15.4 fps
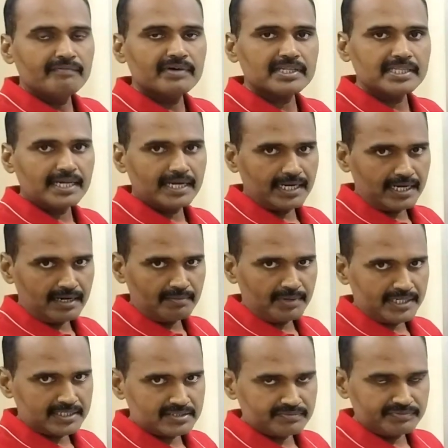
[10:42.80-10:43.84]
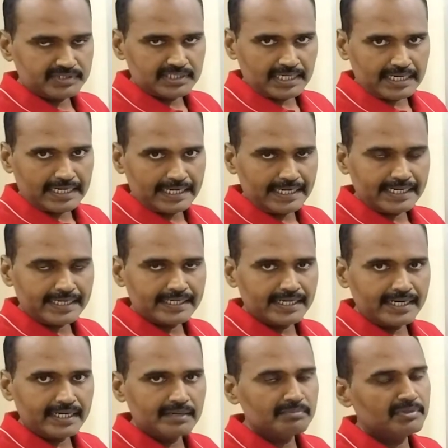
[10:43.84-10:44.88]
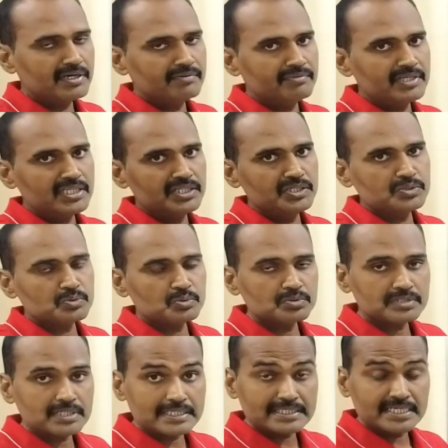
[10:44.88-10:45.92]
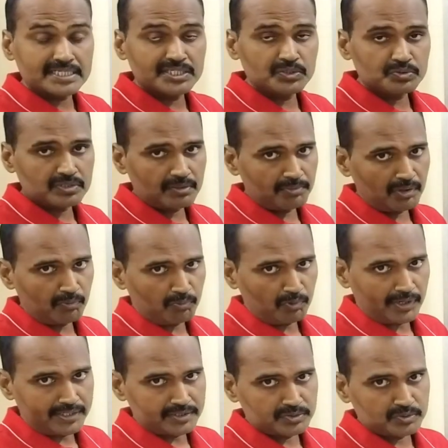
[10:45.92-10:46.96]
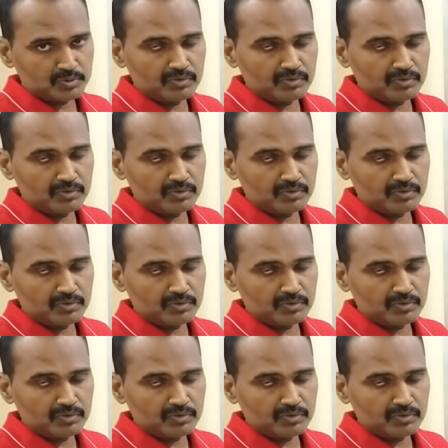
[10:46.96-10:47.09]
further elements which are connected in between these two successive summing points.